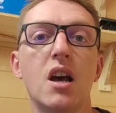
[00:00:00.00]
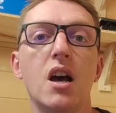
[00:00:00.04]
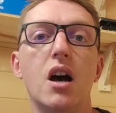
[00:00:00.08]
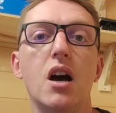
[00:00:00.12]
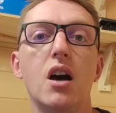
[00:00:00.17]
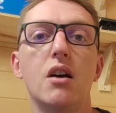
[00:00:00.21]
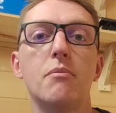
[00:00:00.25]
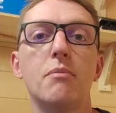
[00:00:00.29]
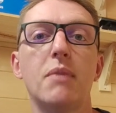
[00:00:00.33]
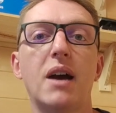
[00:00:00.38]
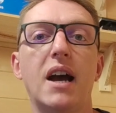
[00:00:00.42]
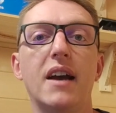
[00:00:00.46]

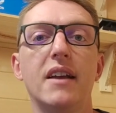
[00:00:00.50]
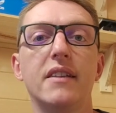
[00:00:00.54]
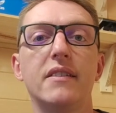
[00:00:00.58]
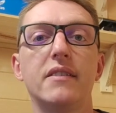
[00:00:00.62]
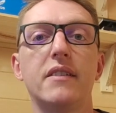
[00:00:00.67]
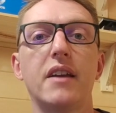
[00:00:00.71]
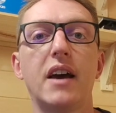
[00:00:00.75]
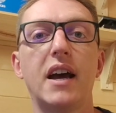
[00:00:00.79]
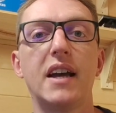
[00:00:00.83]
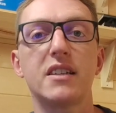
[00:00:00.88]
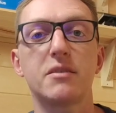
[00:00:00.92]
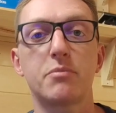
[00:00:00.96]
and
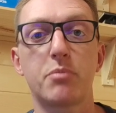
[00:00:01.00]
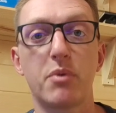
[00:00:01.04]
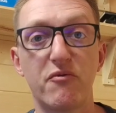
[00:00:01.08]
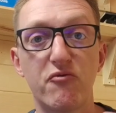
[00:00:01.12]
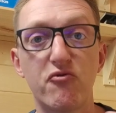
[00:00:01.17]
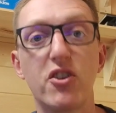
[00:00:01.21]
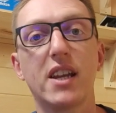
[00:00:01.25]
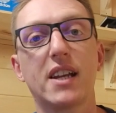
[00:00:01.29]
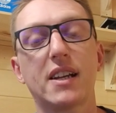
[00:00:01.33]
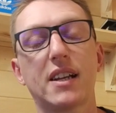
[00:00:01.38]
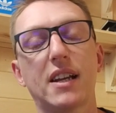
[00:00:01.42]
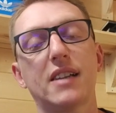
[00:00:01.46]
that it's been
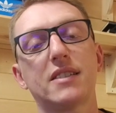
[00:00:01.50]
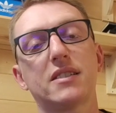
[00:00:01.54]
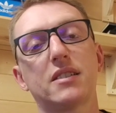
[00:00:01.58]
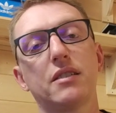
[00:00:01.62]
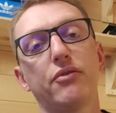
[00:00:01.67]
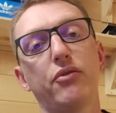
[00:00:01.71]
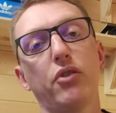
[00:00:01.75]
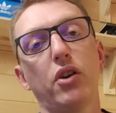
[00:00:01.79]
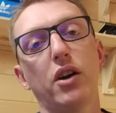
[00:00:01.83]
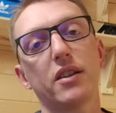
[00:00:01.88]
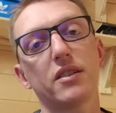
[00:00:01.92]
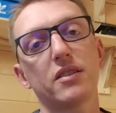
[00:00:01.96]

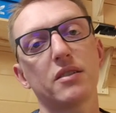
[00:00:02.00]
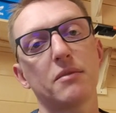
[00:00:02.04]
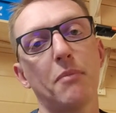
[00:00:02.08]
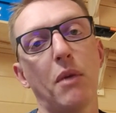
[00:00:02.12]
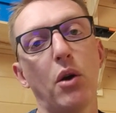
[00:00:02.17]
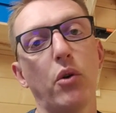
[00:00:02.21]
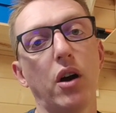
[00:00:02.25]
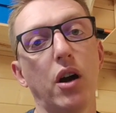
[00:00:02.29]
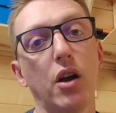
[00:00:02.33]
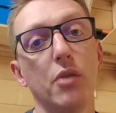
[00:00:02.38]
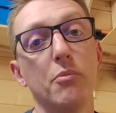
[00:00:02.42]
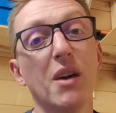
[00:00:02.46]
reclassified as a
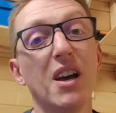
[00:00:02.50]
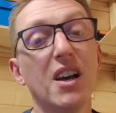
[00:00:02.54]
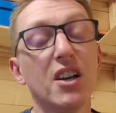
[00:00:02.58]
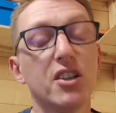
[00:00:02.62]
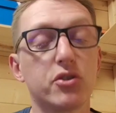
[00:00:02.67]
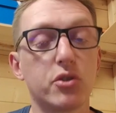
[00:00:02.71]
motorhome.